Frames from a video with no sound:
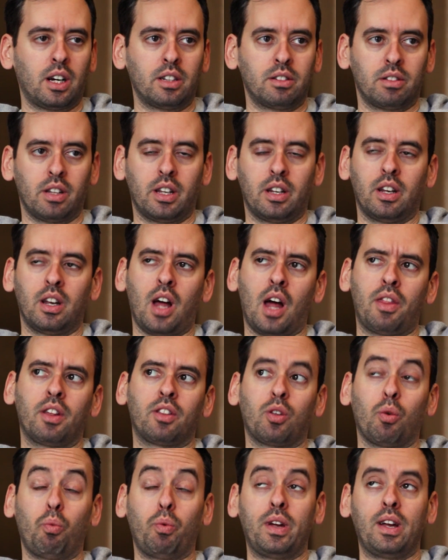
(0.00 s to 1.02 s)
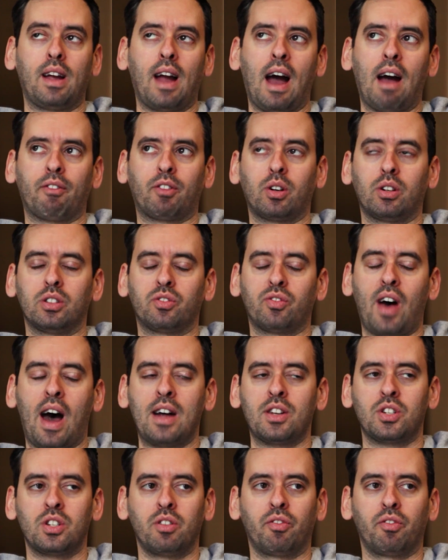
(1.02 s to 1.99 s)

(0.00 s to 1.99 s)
And then I think the week after is Fast